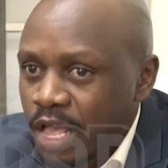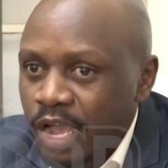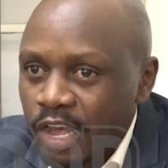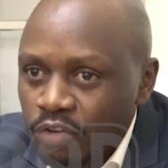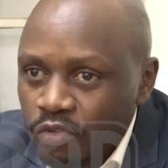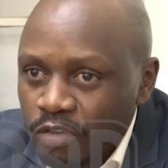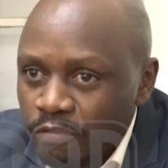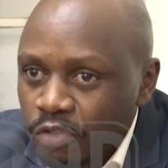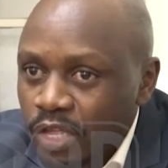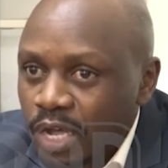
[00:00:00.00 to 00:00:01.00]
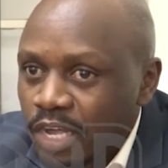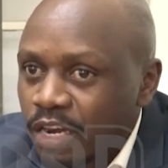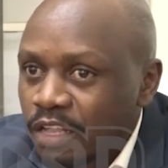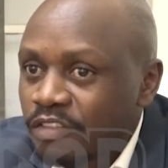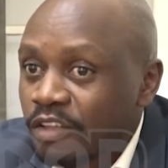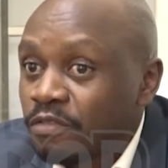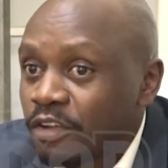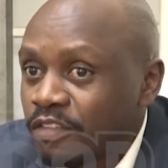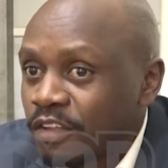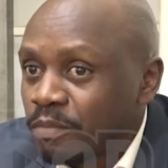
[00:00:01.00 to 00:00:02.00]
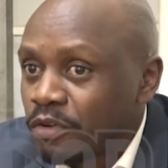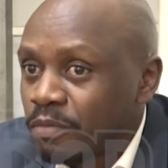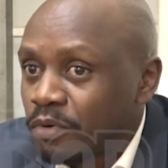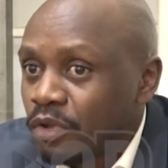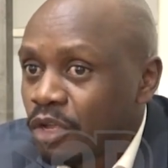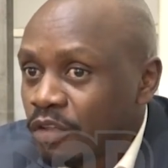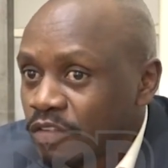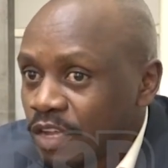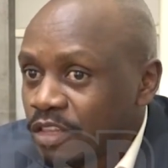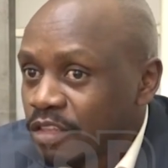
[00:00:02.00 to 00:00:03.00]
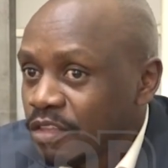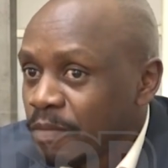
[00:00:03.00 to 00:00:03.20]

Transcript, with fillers: can you review the guidelines as fast as possible so that